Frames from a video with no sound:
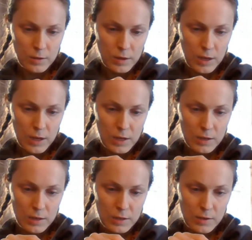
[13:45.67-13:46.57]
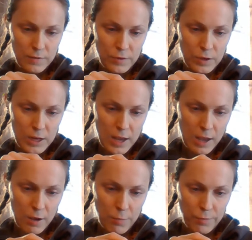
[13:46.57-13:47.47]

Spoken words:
And if you need help,